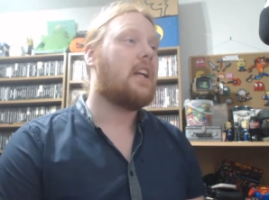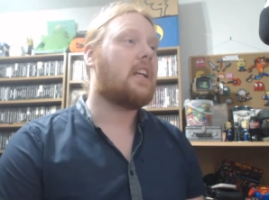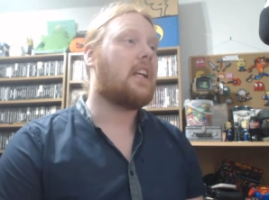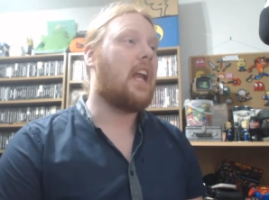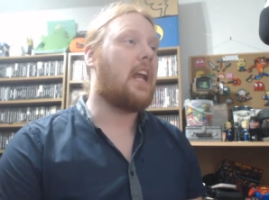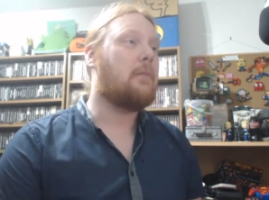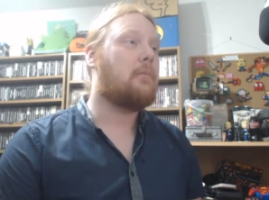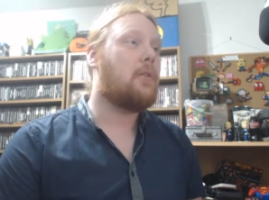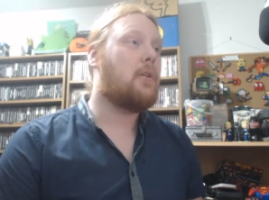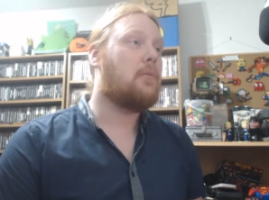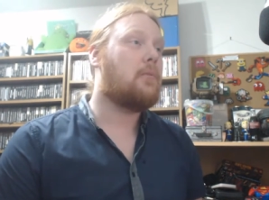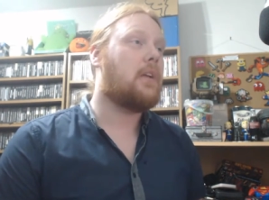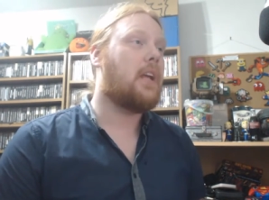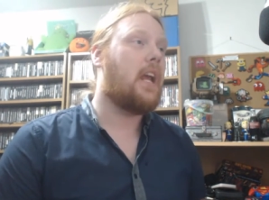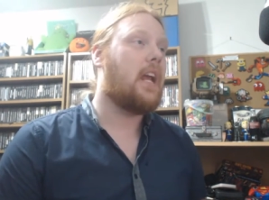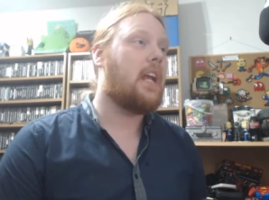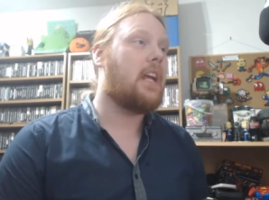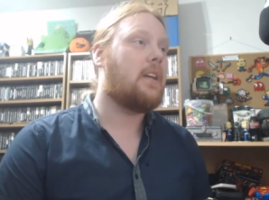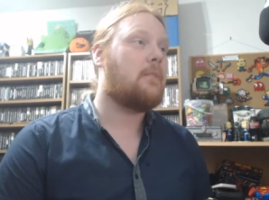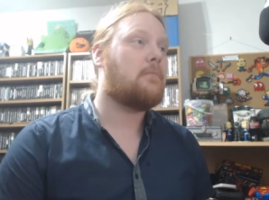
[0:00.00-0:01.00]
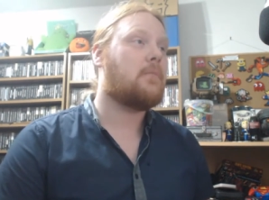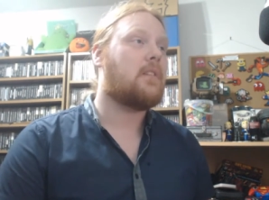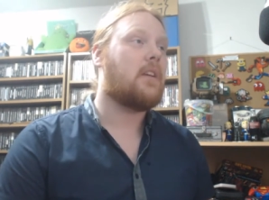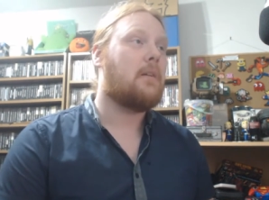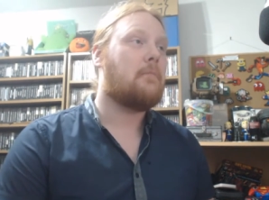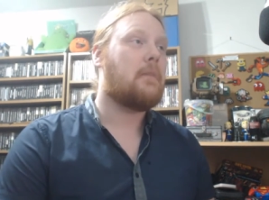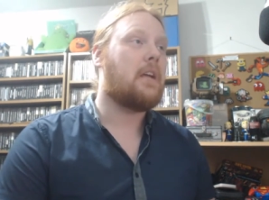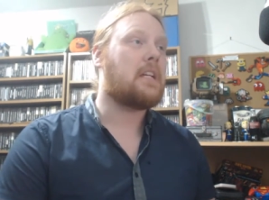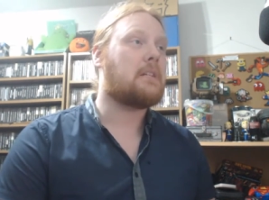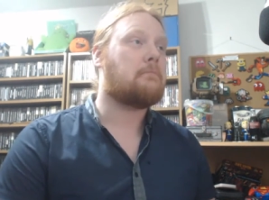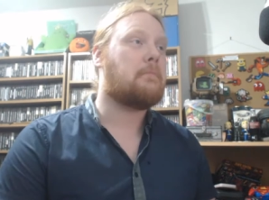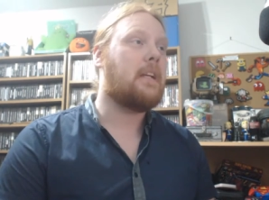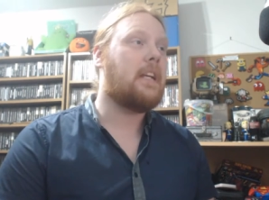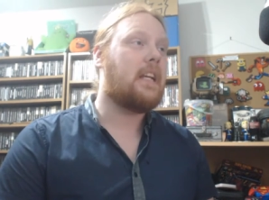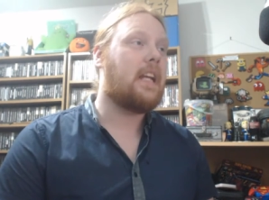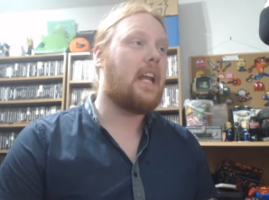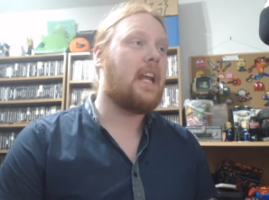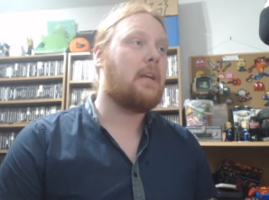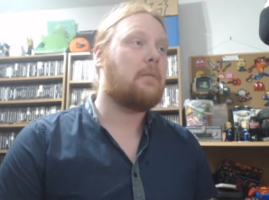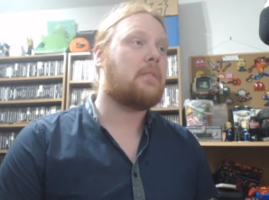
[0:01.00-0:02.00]
GameCube games, PSP
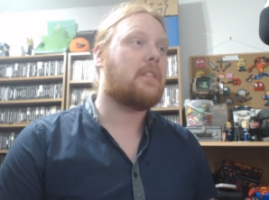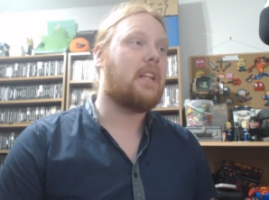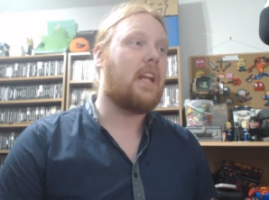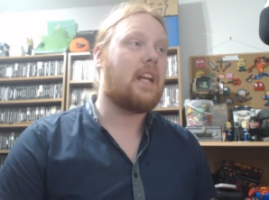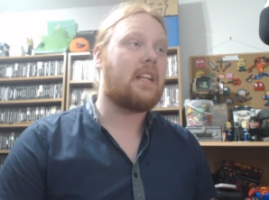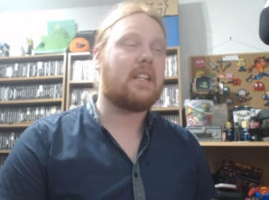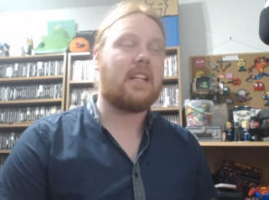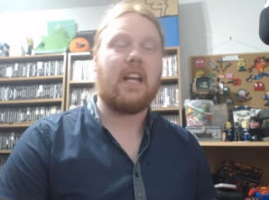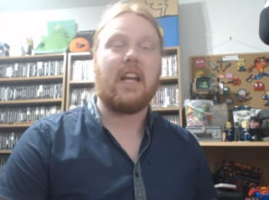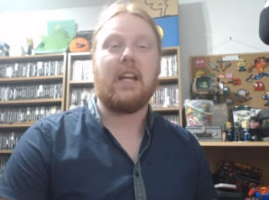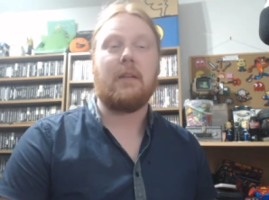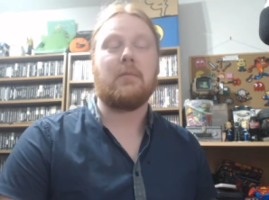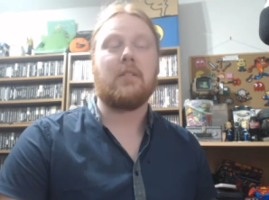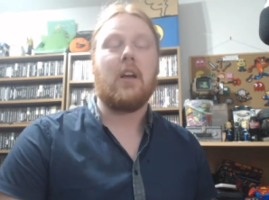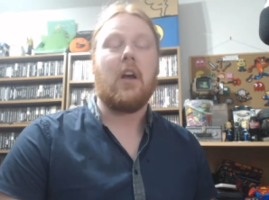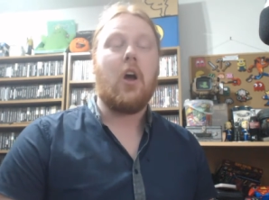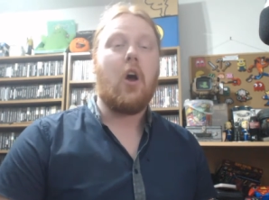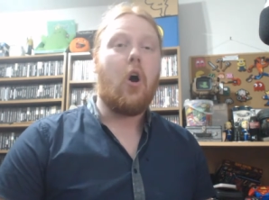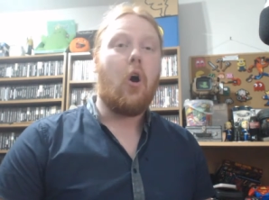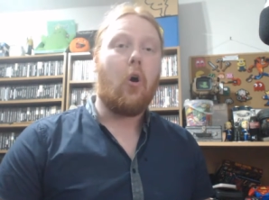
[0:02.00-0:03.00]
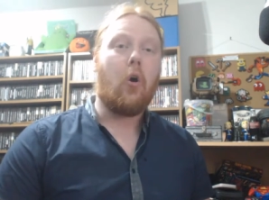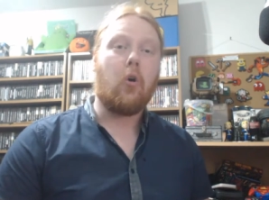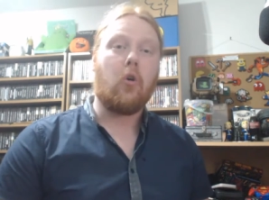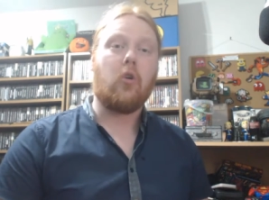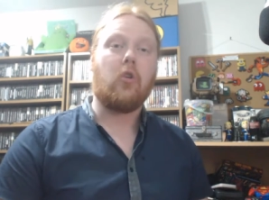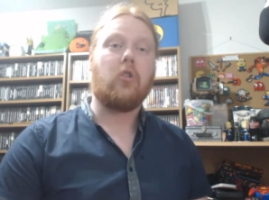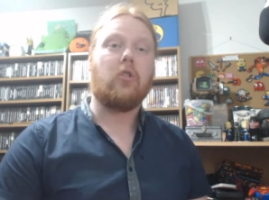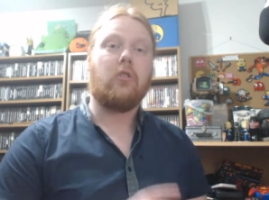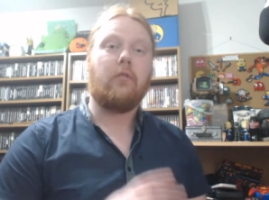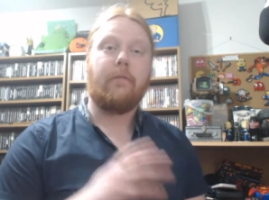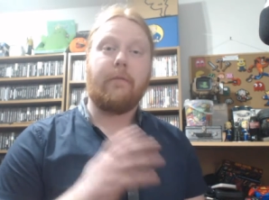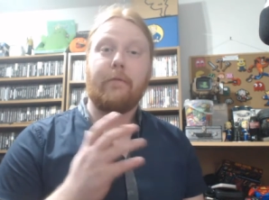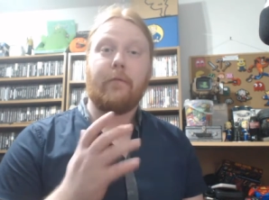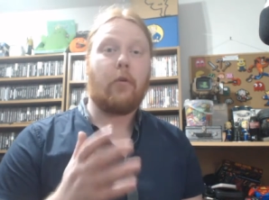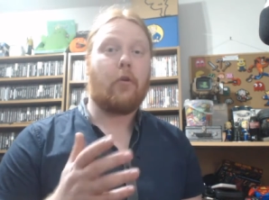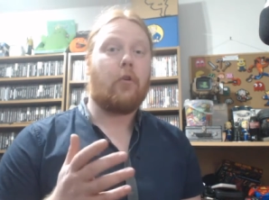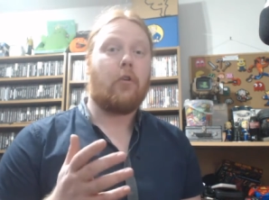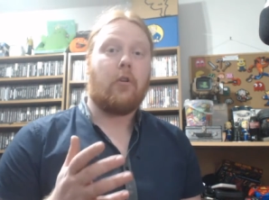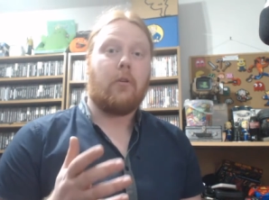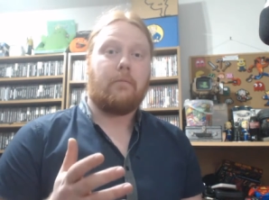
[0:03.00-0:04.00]
games, DS games, all
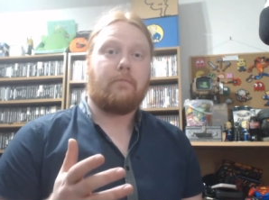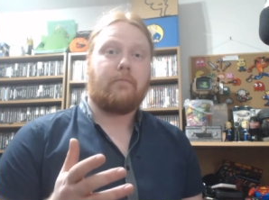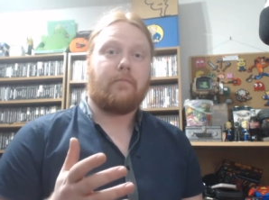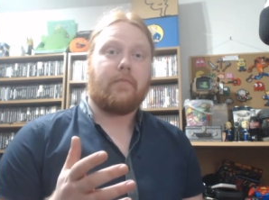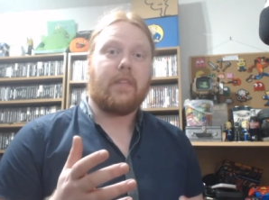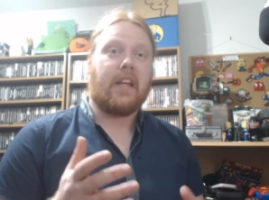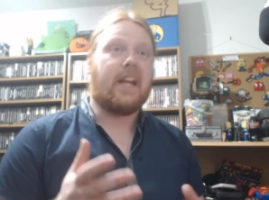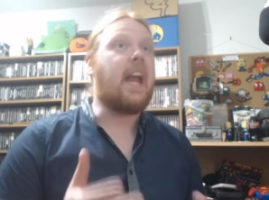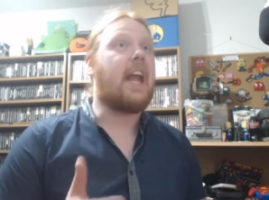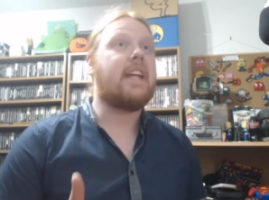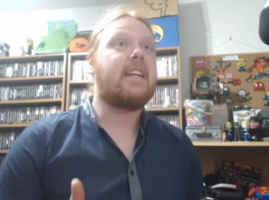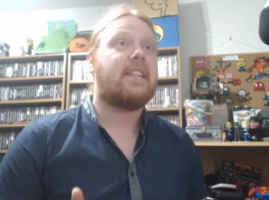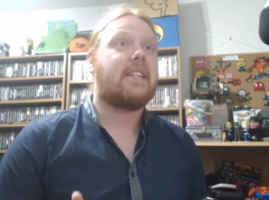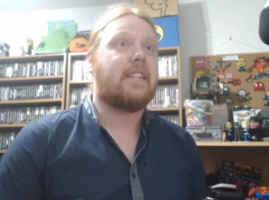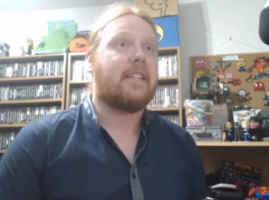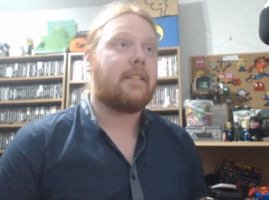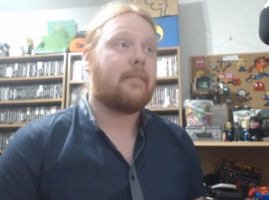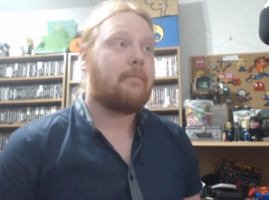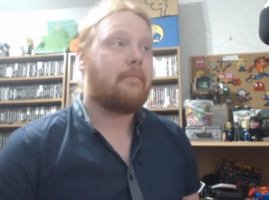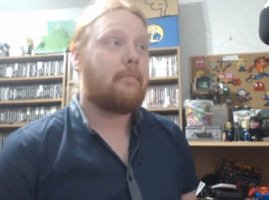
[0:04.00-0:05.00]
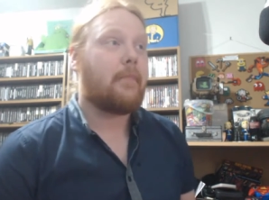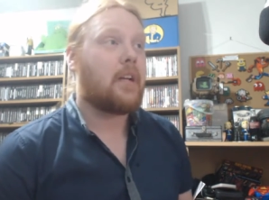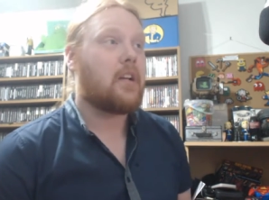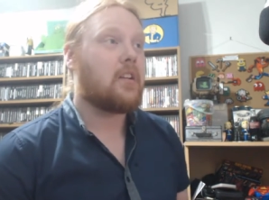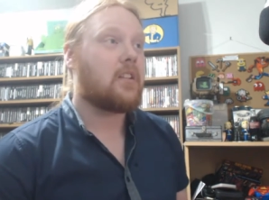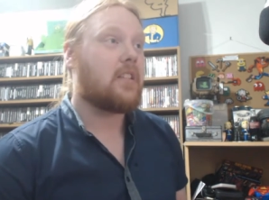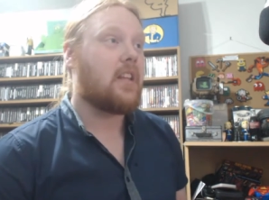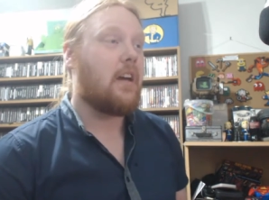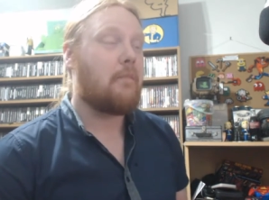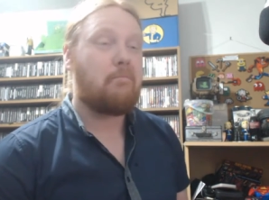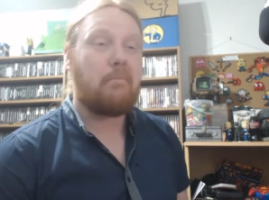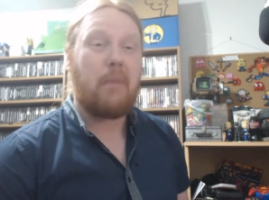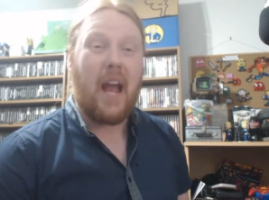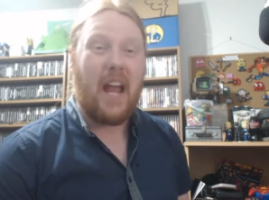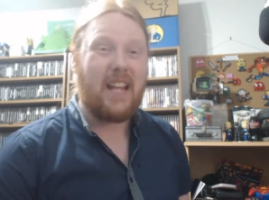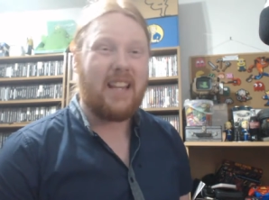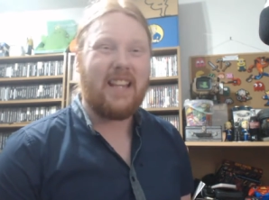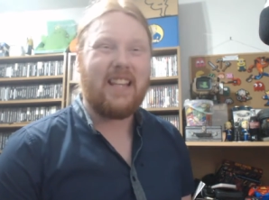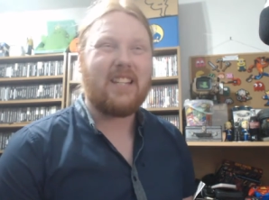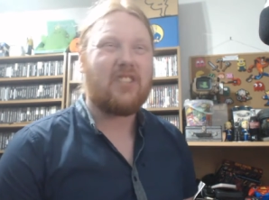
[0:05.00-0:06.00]
for the cases because they're
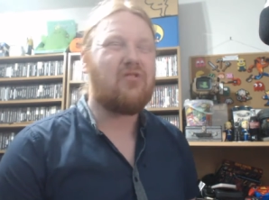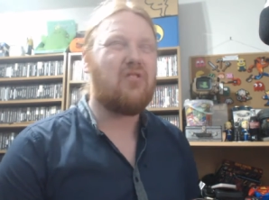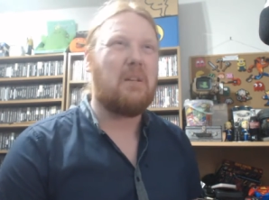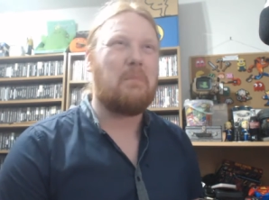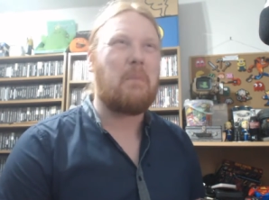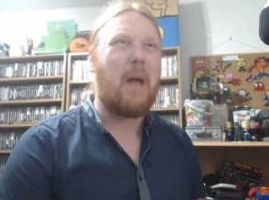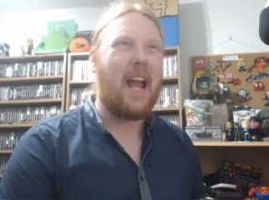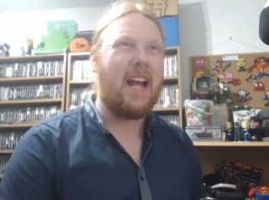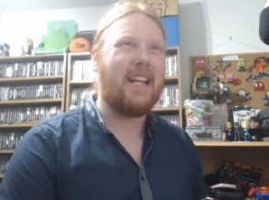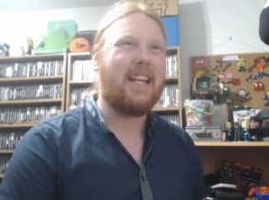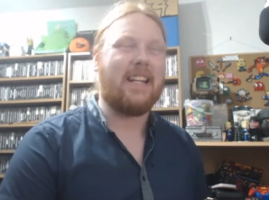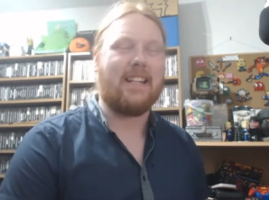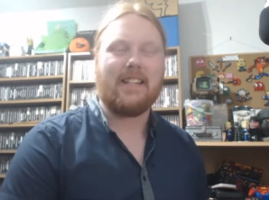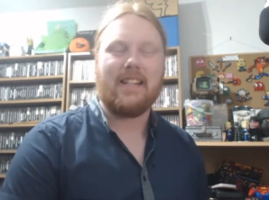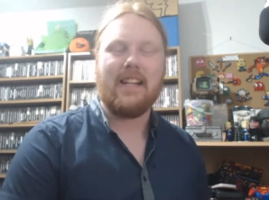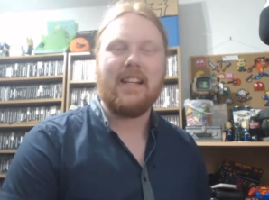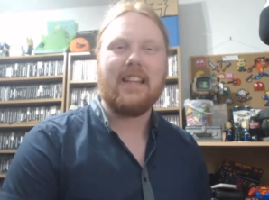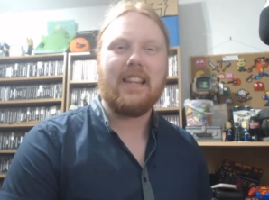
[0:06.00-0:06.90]
literally pennies.